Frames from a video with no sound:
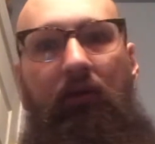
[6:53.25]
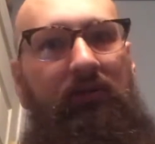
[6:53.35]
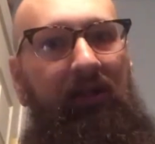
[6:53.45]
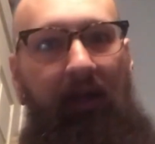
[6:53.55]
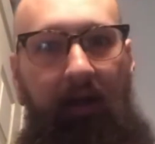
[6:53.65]

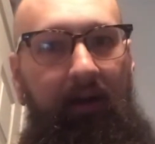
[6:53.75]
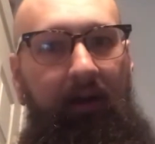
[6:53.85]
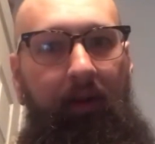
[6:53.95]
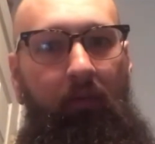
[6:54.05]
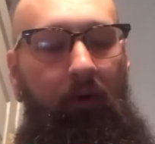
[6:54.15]
using that
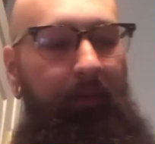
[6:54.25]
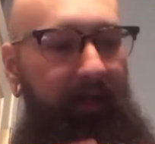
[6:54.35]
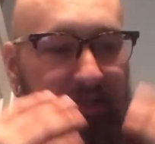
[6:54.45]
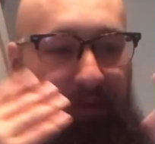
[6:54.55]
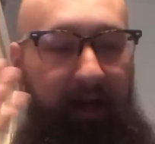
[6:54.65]
anymore
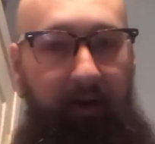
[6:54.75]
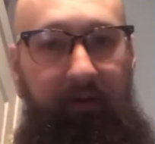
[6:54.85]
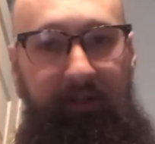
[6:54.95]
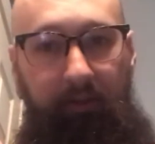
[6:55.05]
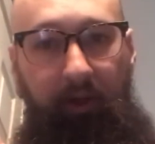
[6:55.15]
because my hair
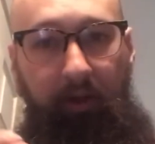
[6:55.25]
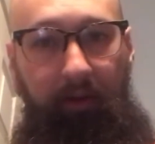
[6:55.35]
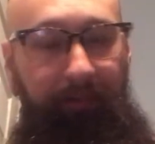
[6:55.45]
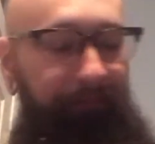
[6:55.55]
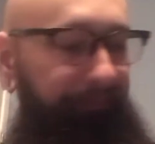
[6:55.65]
is so
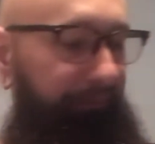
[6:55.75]
long.